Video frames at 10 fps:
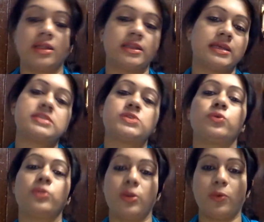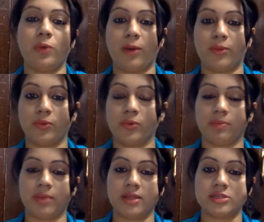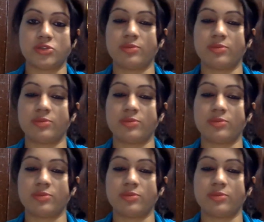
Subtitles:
that kids don't know how to hold a pencil.